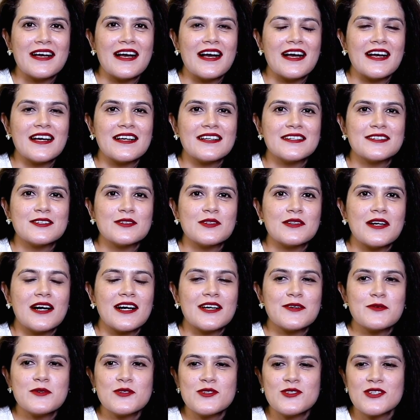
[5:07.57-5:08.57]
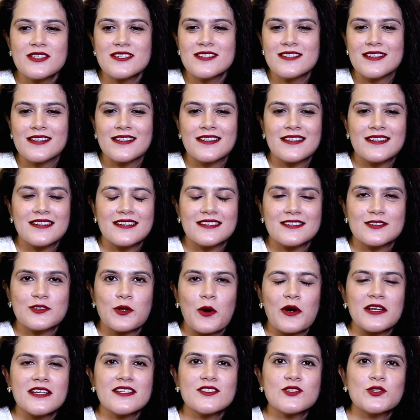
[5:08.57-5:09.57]
And I was just a
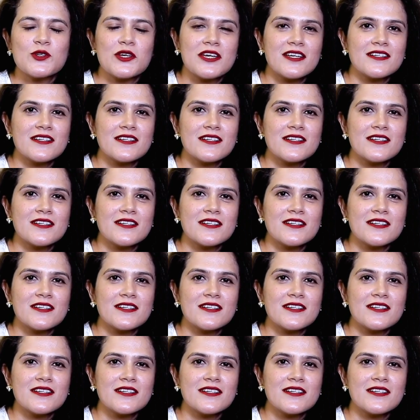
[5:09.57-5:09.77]
college